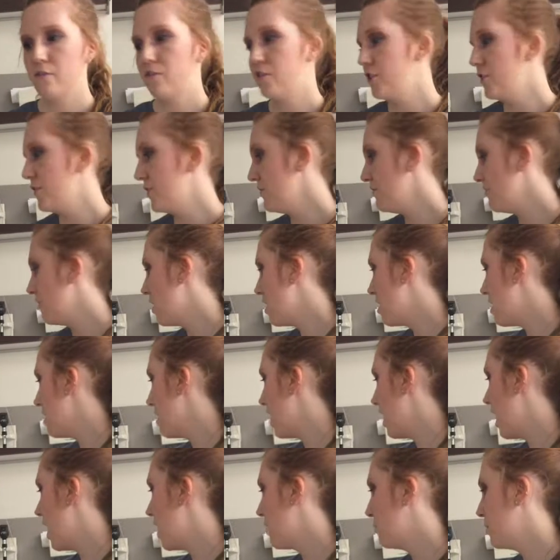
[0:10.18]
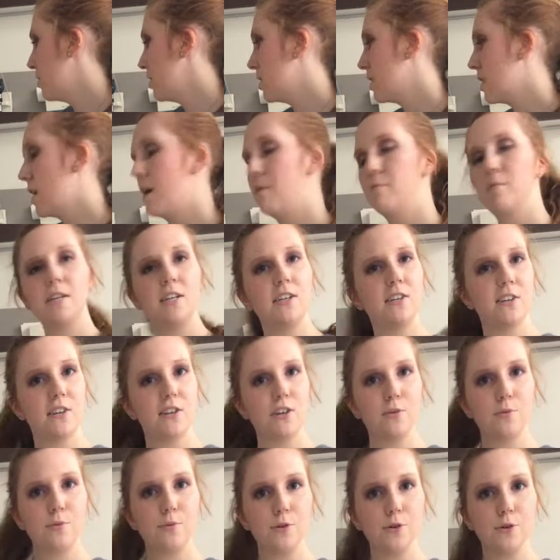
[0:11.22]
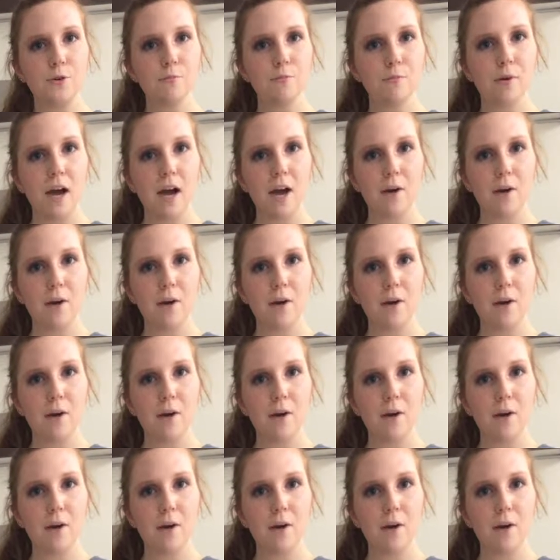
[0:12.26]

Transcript: First of all, I would come into the room,